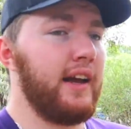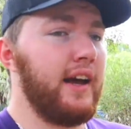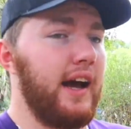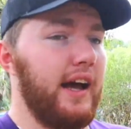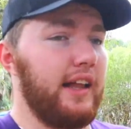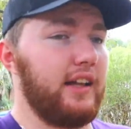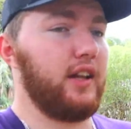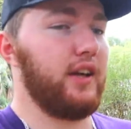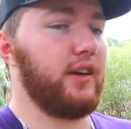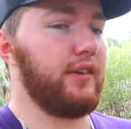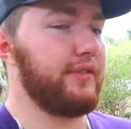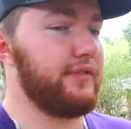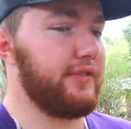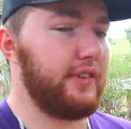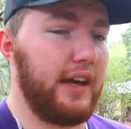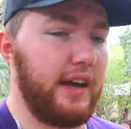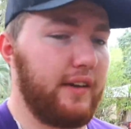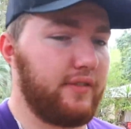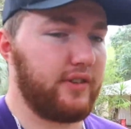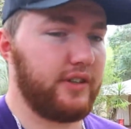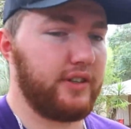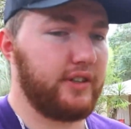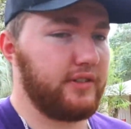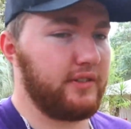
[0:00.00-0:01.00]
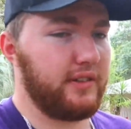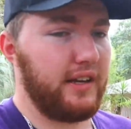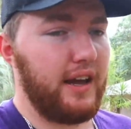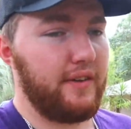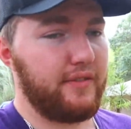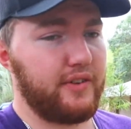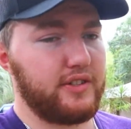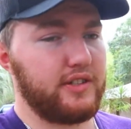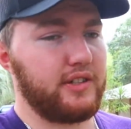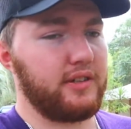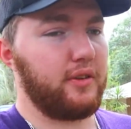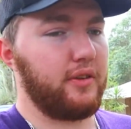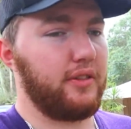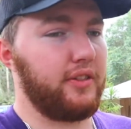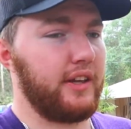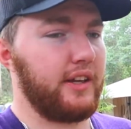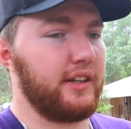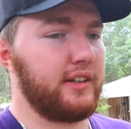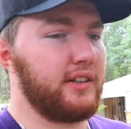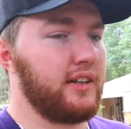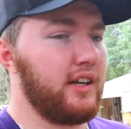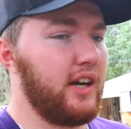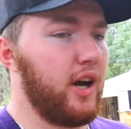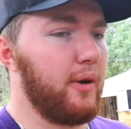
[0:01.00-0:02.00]
I love every single
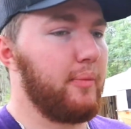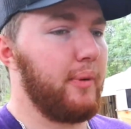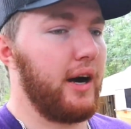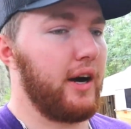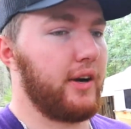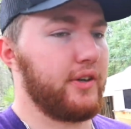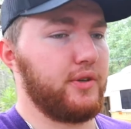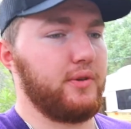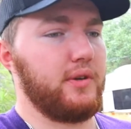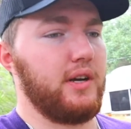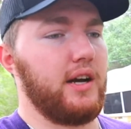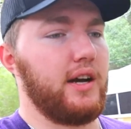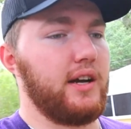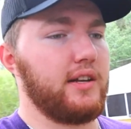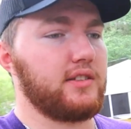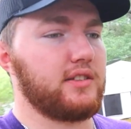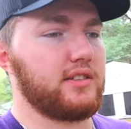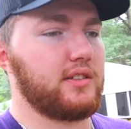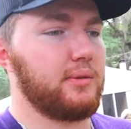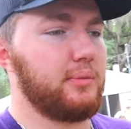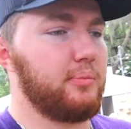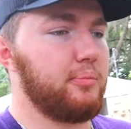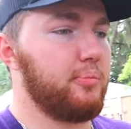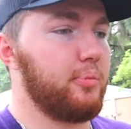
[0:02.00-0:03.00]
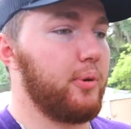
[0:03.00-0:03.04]
thing about you guys.